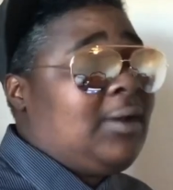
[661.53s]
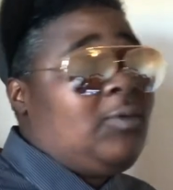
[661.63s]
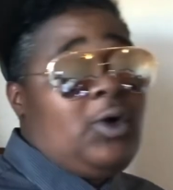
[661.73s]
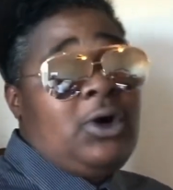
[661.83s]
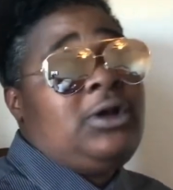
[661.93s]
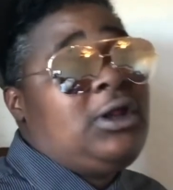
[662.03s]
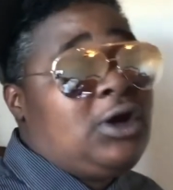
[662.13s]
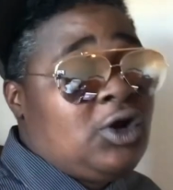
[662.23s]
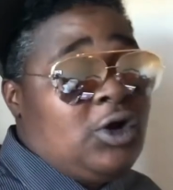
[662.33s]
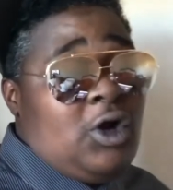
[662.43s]
I'm gonna need
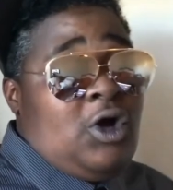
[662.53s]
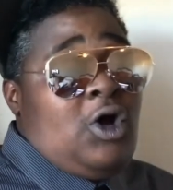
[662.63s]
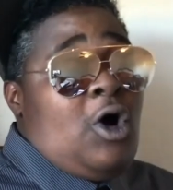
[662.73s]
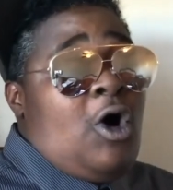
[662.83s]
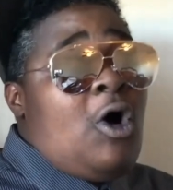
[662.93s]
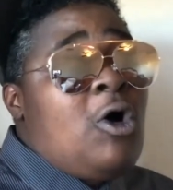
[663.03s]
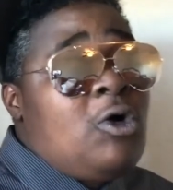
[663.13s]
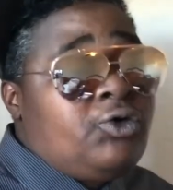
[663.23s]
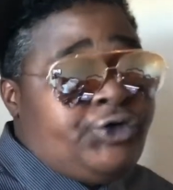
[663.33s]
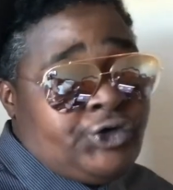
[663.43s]
a
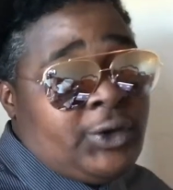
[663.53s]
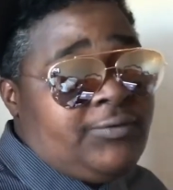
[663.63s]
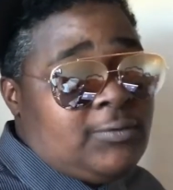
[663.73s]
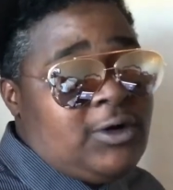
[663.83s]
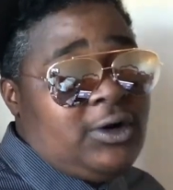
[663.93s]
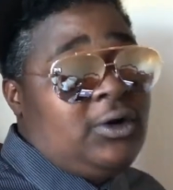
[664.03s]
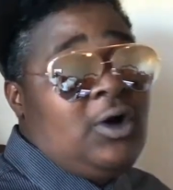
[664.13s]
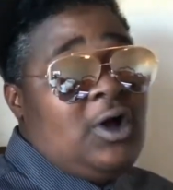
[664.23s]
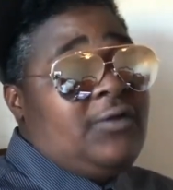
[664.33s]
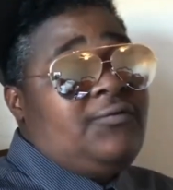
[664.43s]
whole joint from her.
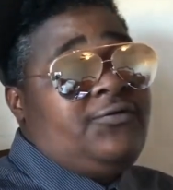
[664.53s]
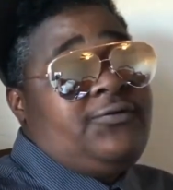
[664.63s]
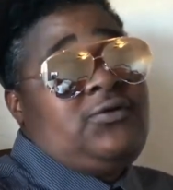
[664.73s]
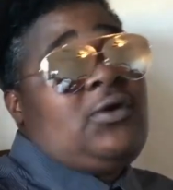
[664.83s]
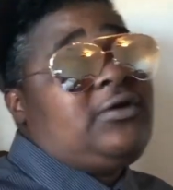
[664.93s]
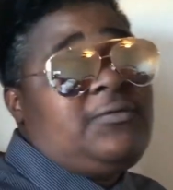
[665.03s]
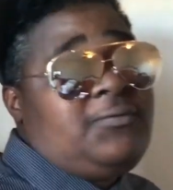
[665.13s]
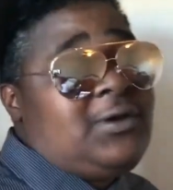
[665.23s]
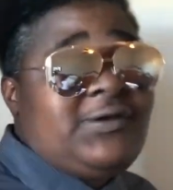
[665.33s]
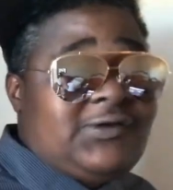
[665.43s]
Start to
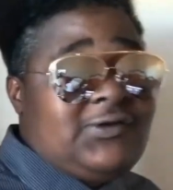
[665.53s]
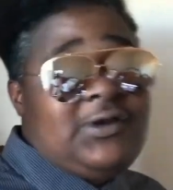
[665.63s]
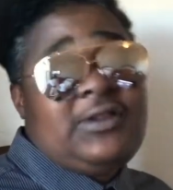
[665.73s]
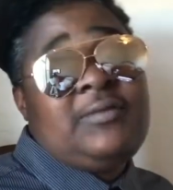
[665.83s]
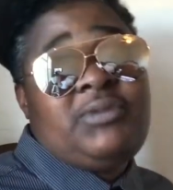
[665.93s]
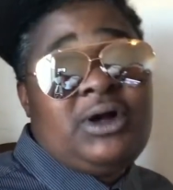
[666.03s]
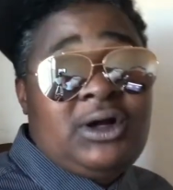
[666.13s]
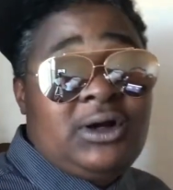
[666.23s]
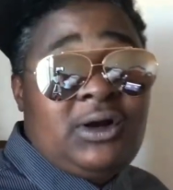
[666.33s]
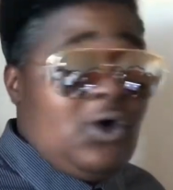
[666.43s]
finish is nothing but
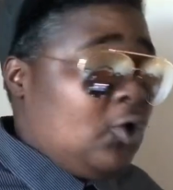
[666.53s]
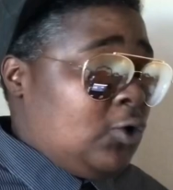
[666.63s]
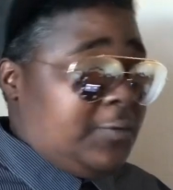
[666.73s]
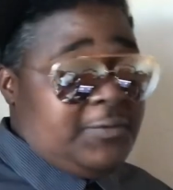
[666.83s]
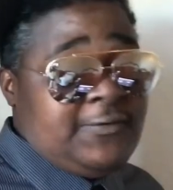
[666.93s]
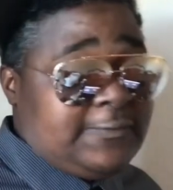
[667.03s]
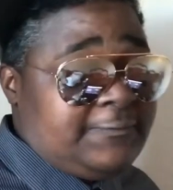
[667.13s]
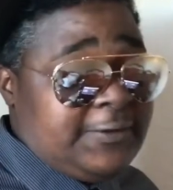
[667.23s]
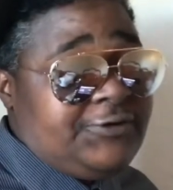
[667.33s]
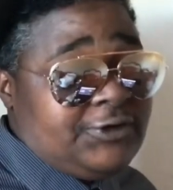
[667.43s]
her. Or if there's a
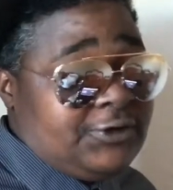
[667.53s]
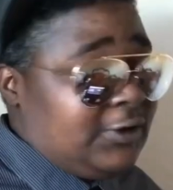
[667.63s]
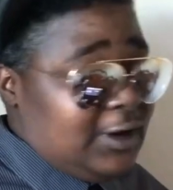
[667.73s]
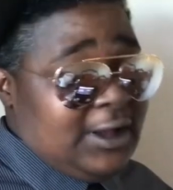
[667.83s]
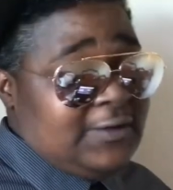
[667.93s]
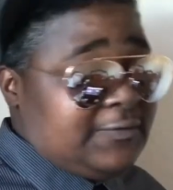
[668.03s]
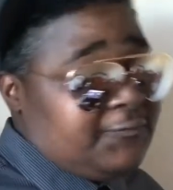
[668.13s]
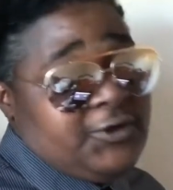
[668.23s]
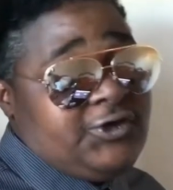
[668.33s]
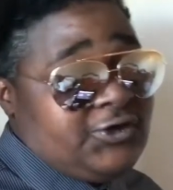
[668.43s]
feature, it's a
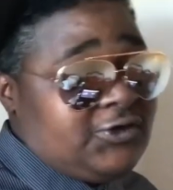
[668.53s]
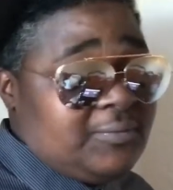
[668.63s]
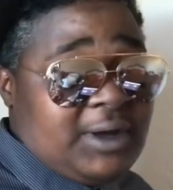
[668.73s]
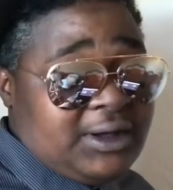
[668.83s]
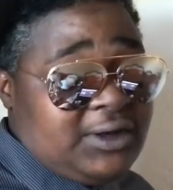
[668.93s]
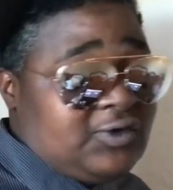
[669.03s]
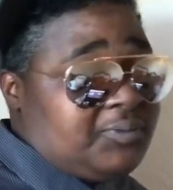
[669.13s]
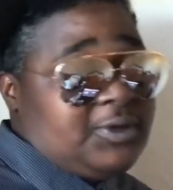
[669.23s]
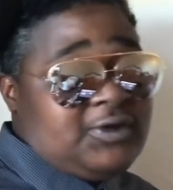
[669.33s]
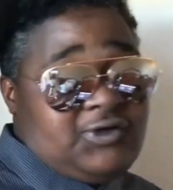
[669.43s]
feature of somebody else,
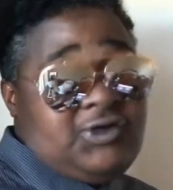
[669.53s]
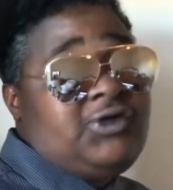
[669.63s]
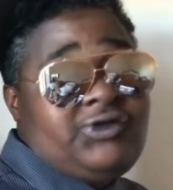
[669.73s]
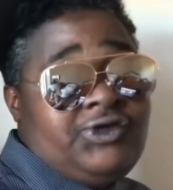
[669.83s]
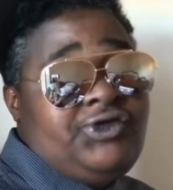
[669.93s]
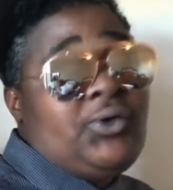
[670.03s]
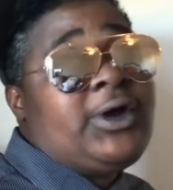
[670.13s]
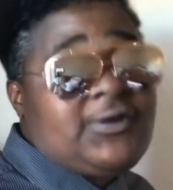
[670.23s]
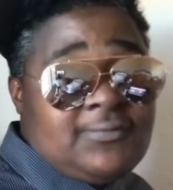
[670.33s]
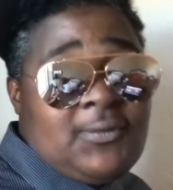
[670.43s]
but the
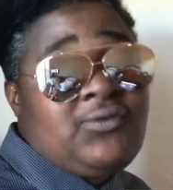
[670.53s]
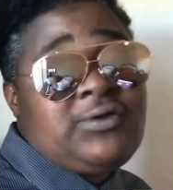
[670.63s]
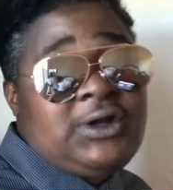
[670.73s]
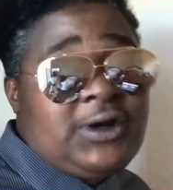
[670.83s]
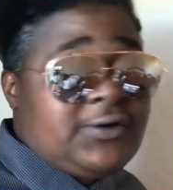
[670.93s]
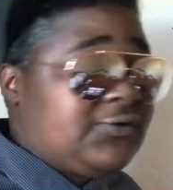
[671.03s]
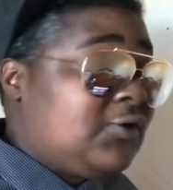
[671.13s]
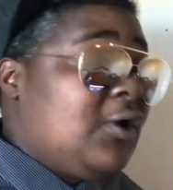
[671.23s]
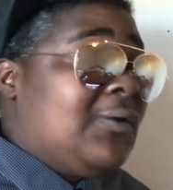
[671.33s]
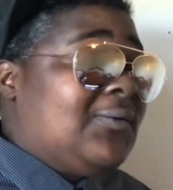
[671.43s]
joint is mostly hers.
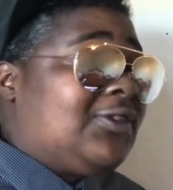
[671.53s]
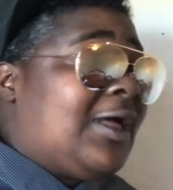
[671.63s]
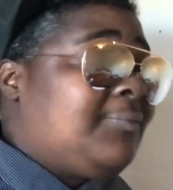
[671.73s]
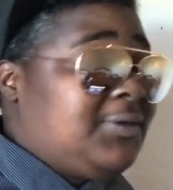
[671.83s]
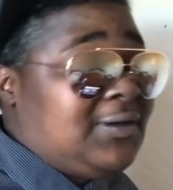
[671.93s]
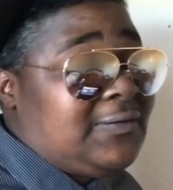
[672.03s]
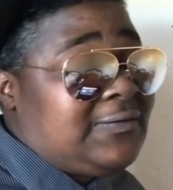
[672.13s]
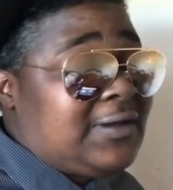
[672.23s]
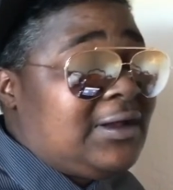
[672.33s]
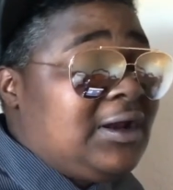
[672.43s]
With that being
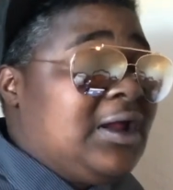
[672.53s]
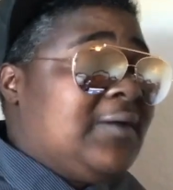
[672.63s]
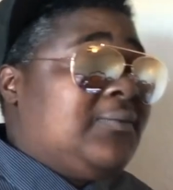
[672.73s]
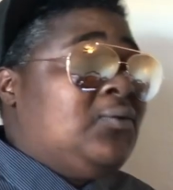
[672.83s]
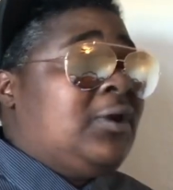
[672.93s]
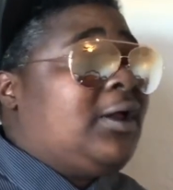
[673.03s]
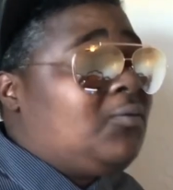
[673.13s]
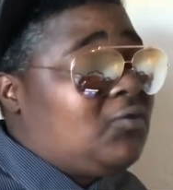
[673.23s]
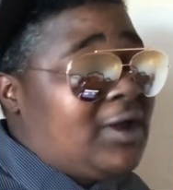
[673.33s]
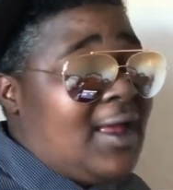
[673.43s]
said, if you like
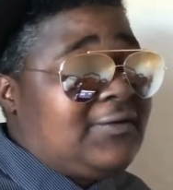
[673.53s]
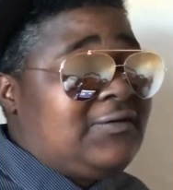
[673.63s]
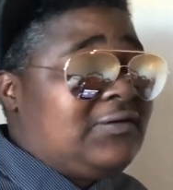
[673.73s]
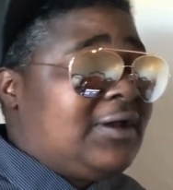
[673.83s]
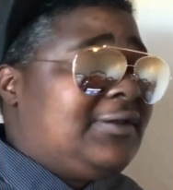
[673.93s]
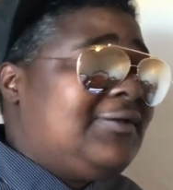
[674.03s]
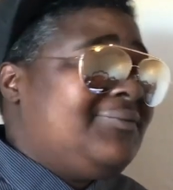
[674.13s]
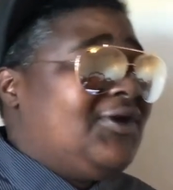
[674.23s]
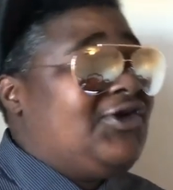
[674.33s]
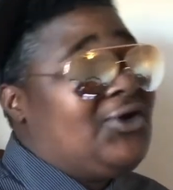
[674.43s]
reactions like this,
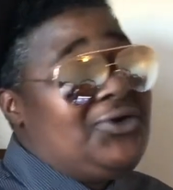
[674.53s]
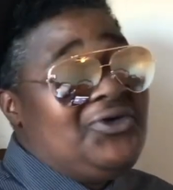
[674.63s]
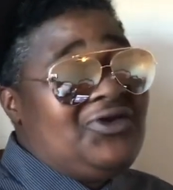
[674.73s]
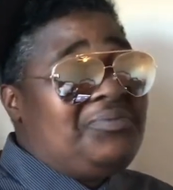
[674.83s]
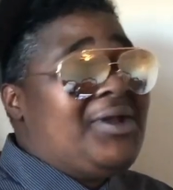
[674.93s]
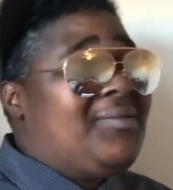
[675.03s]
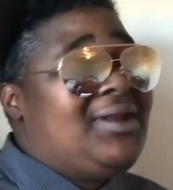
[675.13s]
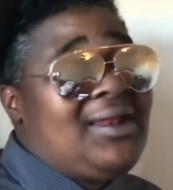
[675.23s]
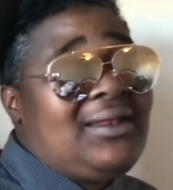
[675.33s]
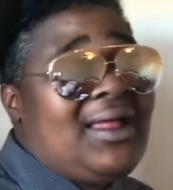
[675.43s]
make sure you spamming
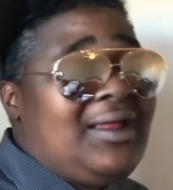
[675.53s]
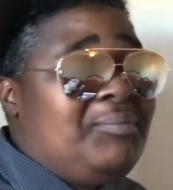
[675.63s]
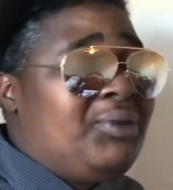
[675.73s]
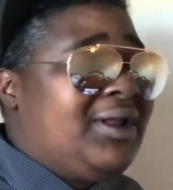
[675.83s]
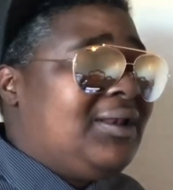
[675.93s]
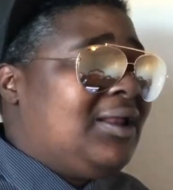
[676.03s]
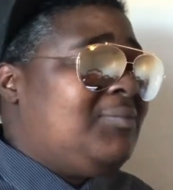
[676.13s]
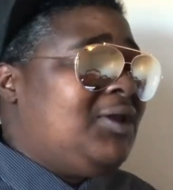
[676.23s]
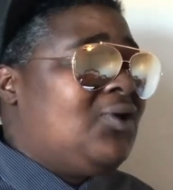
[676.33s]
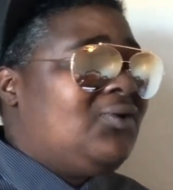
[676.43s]
that like button. Let
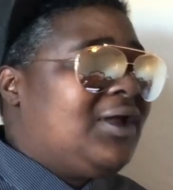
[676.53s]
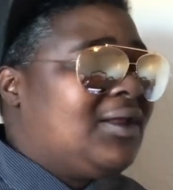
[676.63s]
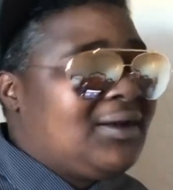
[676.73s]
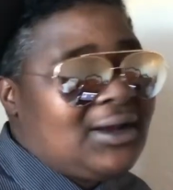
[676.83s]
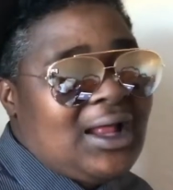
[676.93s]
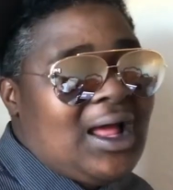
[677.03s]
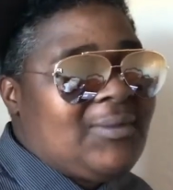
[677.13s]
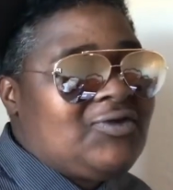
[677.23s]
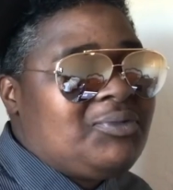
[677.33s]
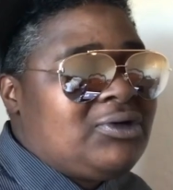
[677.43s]
me know down in the
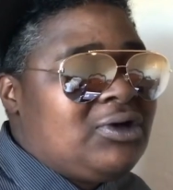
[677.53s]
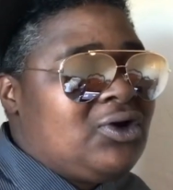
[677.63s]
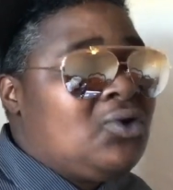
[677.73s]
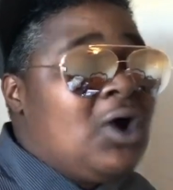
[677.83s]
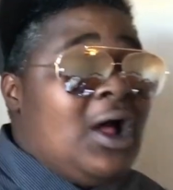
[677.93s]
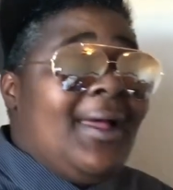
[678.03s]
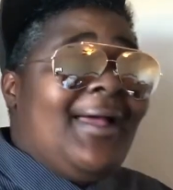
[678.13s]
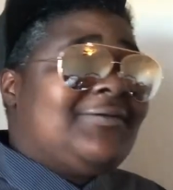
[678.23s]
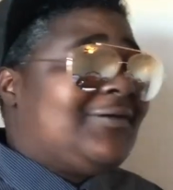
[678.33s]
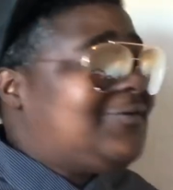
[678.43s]
comments below.
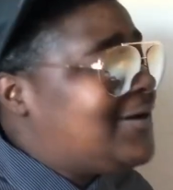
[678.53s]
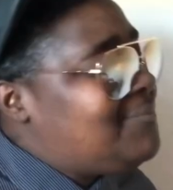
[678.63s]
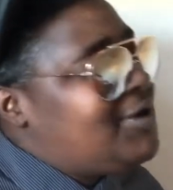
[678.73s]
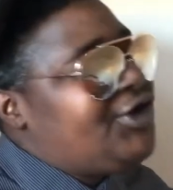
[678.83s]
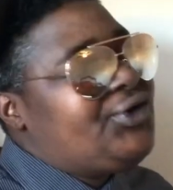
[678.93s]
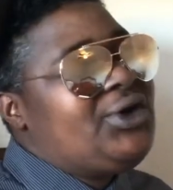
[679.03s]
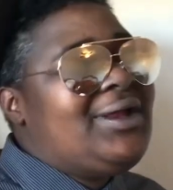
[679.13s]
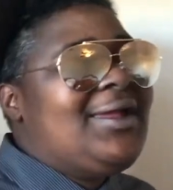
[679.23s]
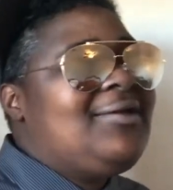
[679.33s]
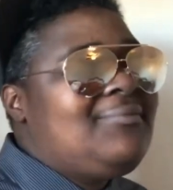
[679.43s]
As I said, make sure you're
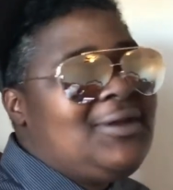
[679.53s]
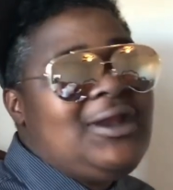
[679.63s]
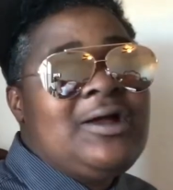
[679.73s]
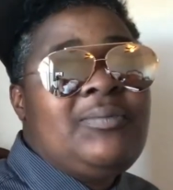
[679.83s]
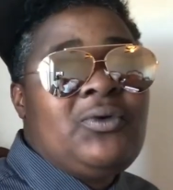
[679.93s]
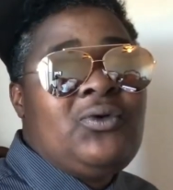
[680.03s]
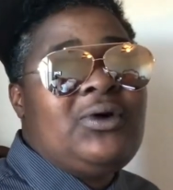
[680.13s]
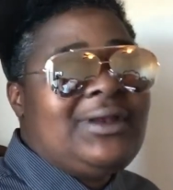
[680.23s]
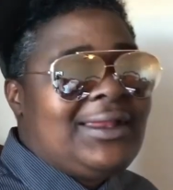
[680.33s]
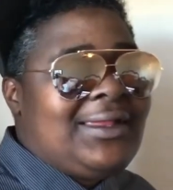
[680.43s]
hitting me up on